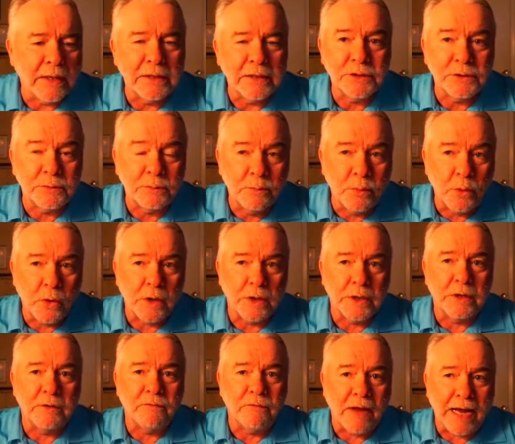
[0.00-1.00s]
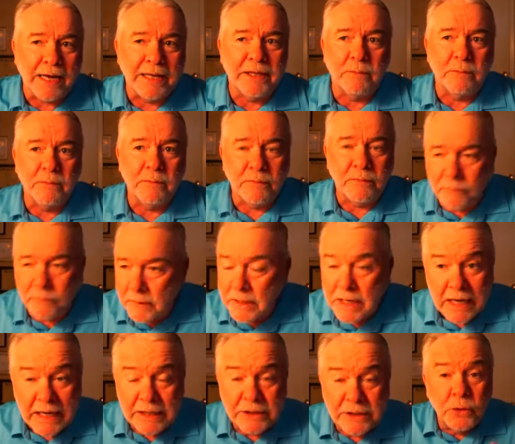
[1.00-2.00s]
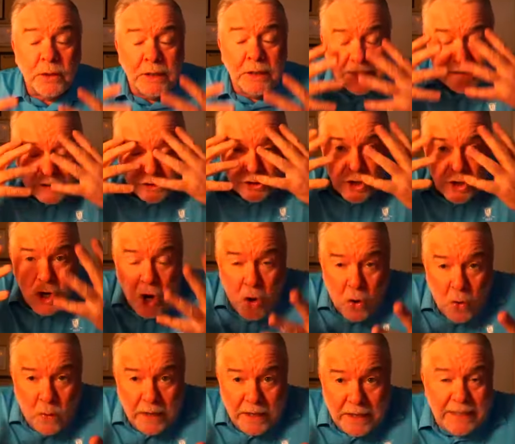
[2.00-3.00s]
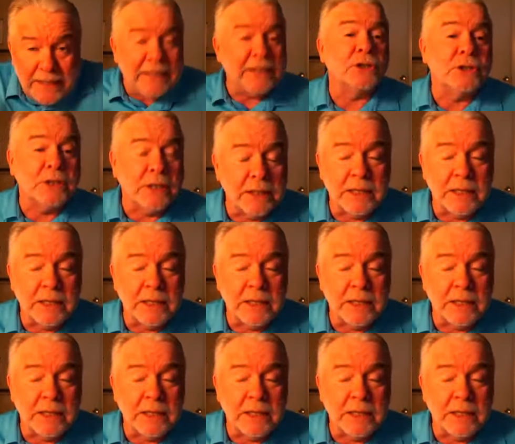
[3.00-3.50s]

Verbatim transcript: It's important yeah. to find the to at least know what it is